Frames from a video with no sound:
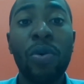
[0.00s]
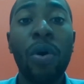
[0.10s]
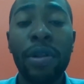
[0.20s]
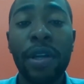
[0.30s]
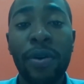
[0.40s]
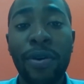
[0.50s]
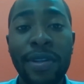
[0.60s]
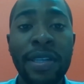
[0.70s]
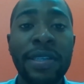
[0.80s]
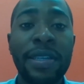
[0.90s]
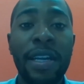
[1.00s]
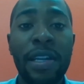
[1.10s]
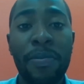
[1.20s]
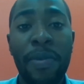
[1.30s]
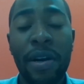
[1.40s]
subject to all the
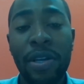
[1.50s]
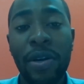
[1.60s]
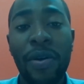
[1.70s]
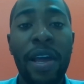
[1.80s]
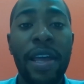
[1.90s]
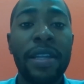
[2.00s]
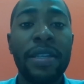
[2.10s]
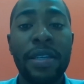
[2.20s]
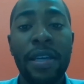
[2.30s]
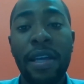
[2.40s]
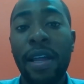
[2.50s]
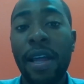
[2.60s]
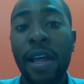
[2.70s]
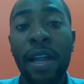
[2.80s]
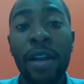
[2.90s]
condensated particulates
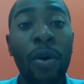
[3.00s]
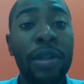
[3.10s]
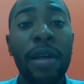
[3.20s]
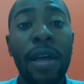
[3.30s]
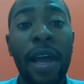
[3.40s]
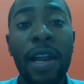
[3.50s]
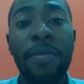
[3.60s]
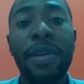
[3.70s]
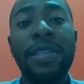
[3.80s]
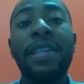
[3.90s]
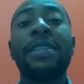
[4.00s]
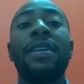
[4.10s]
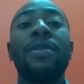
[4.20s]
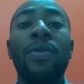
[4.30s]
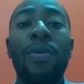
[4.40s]
uh, and all the
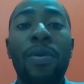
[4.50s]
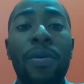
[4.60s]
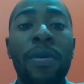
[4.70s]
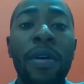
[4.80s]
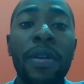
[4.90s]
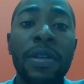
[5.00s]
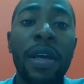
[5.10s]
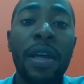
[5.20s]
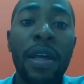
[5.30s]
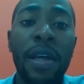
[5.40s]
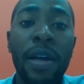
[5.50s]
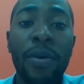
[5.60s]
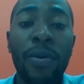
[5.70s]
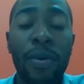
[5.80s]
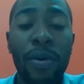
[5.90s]
elements that can corrode,
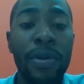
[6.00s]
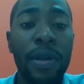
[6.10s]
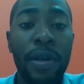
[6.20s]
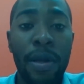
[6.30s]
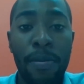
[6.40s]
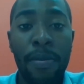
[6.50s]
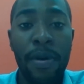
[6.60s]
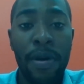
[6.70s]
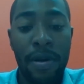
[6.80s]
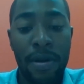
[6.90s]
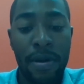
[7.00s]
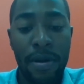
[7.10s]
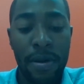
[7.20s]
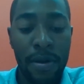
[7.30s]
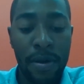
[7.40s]
corrode um,
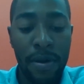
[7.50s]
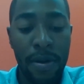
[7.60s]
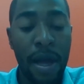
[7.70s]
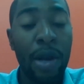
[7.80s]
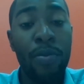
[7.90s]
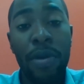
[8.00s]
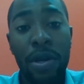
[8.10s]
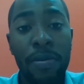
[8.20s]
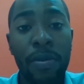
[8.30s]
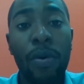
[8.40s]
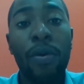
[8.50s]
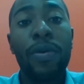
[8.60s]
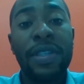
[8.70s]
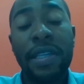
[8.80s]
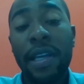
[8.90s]
uh, aluminum
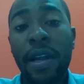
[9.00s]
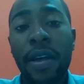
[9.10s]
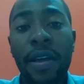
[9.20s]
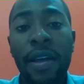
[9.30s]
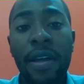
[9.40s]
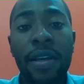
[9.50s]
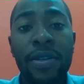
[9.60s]
or steel.